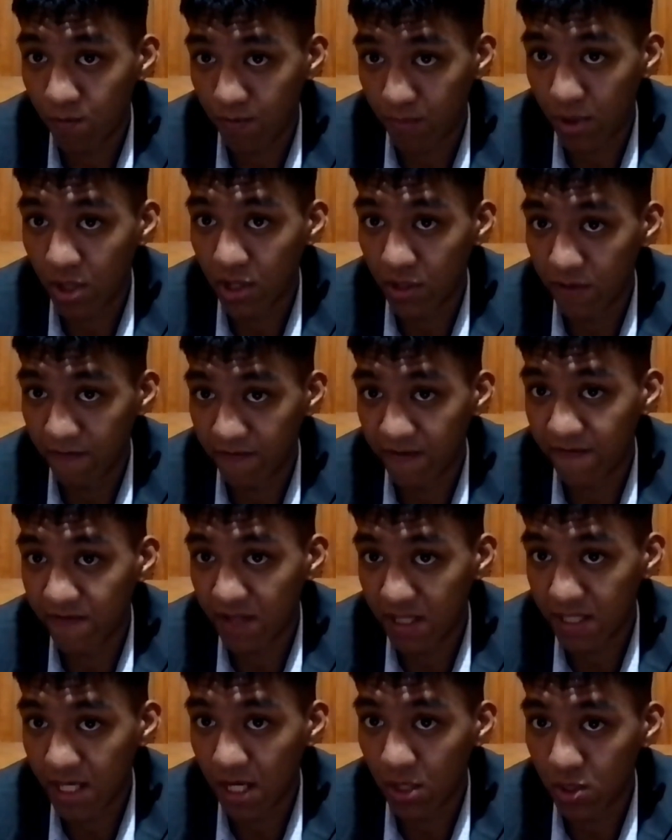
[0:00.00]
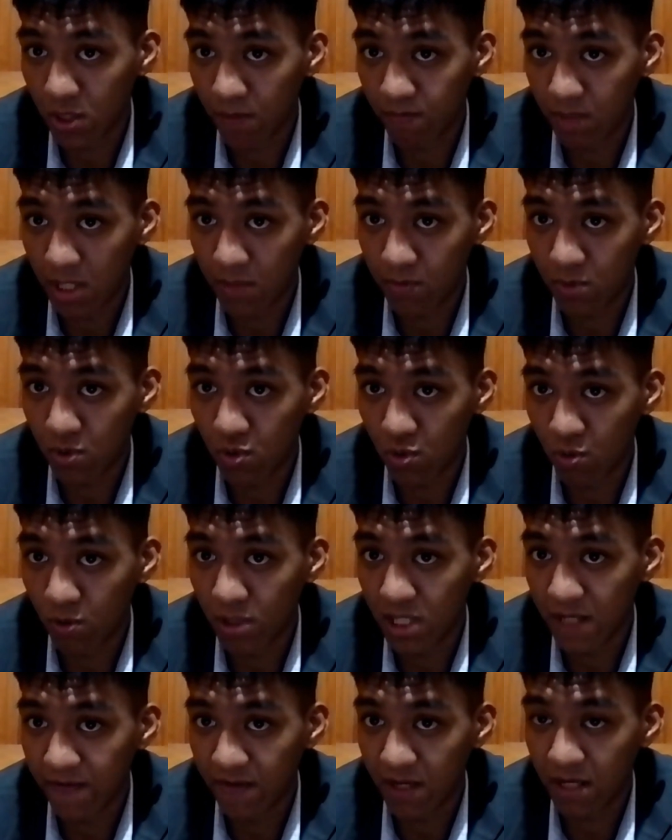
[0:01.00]
part of the 50,000 people who are
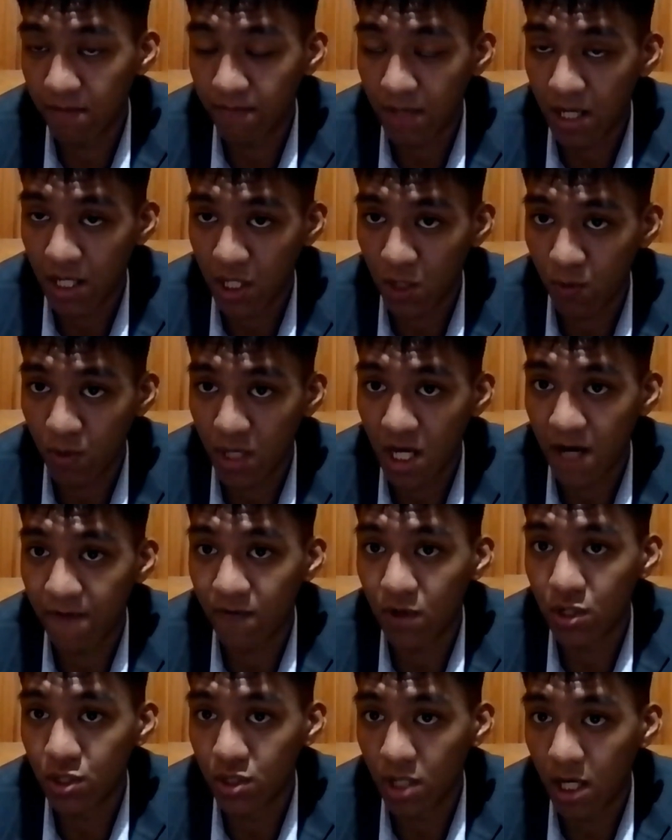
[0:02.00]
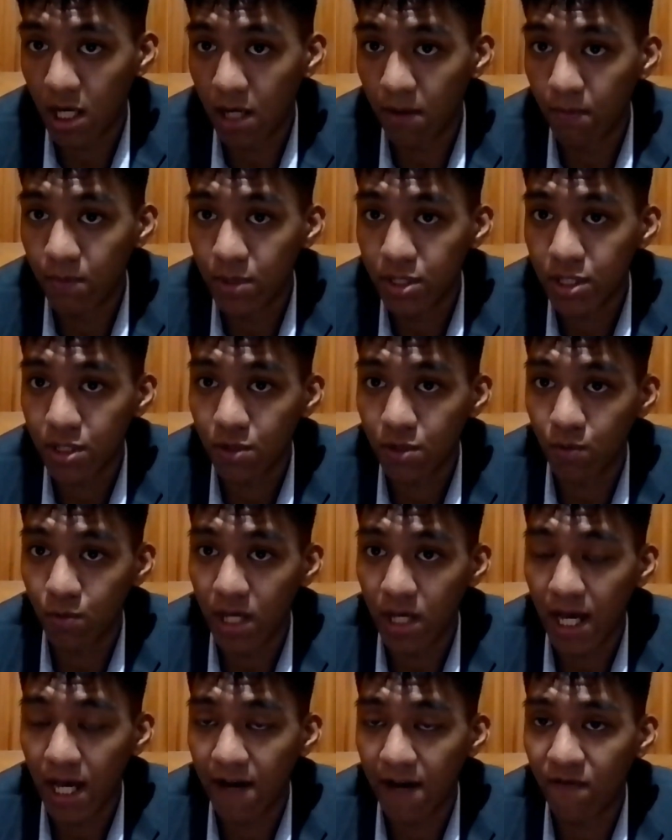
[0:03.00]
living in Baguio. We have our jobs, we
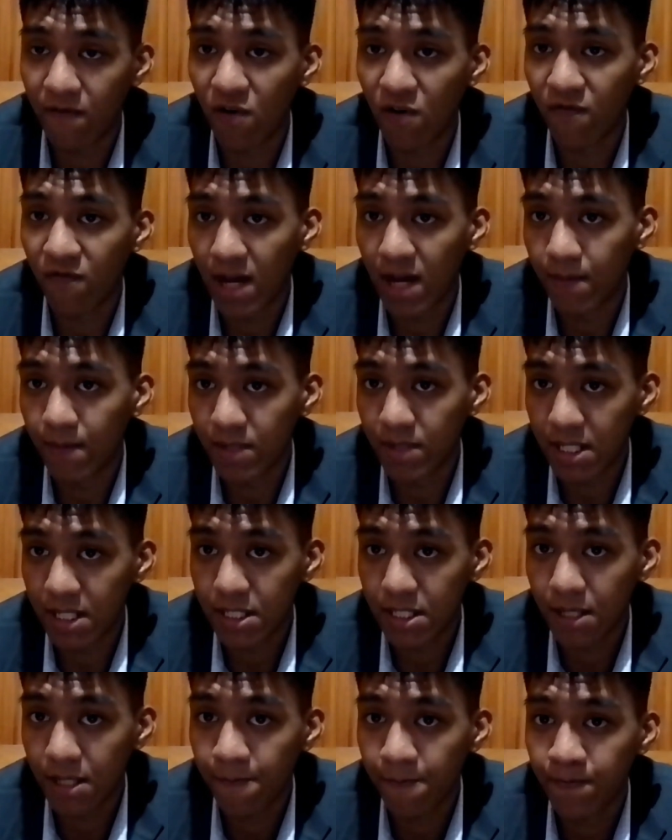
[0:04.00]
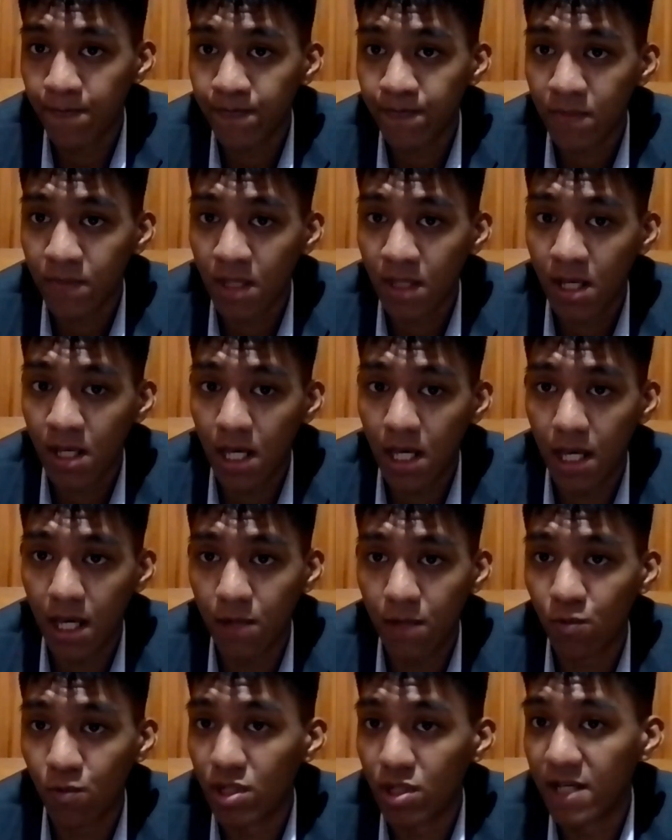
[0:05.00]
have our families,
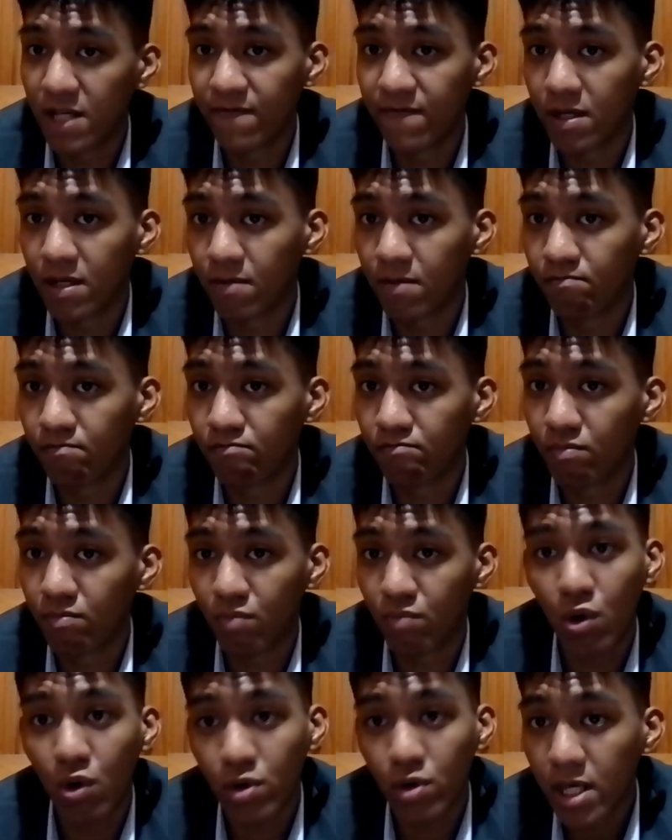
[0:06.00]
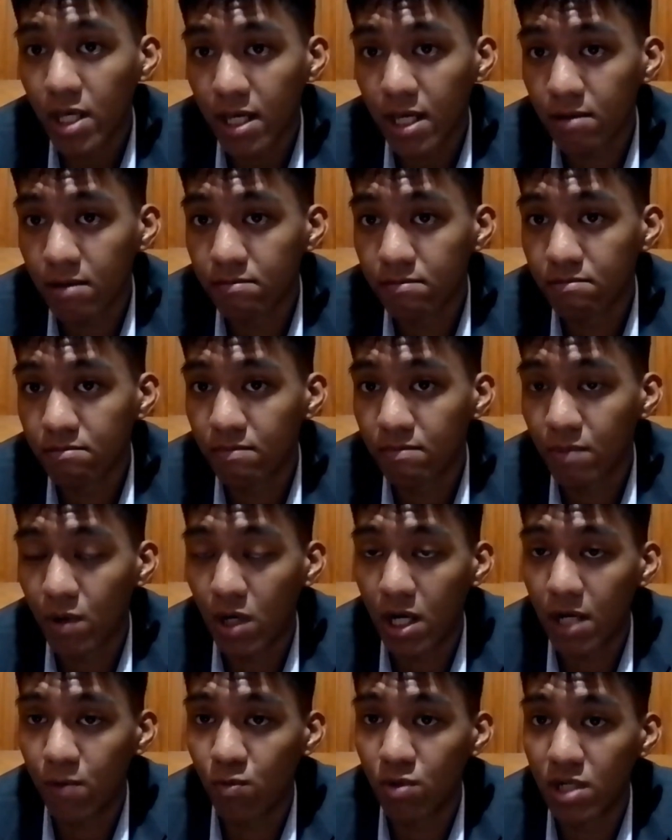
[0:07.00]
and we're living okay.
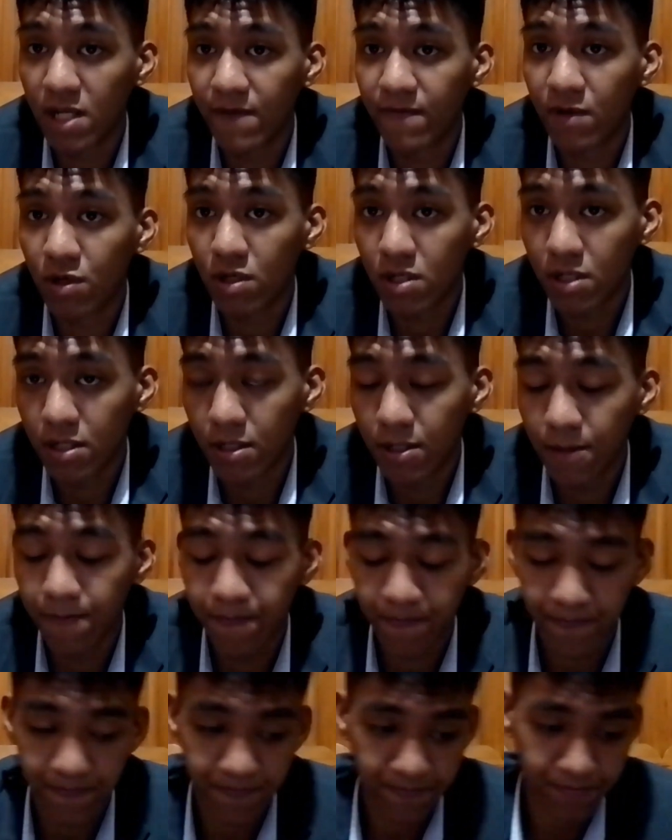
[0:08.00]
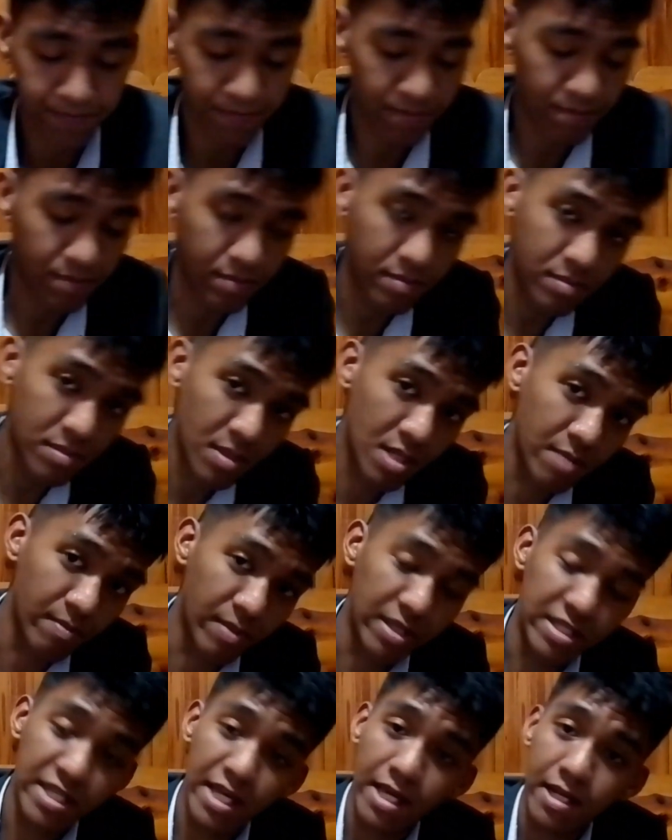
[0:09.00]
Right? We're living good.
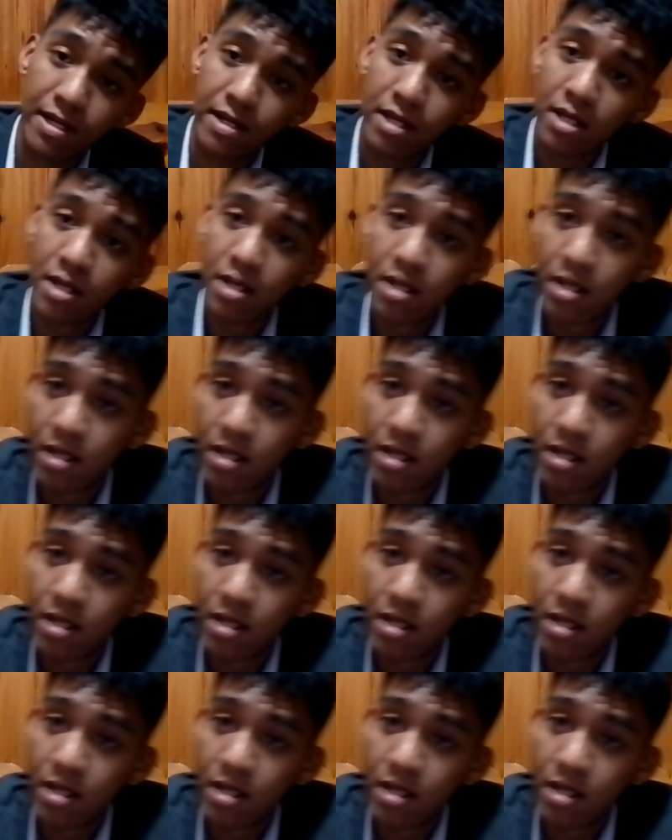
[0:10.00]
But then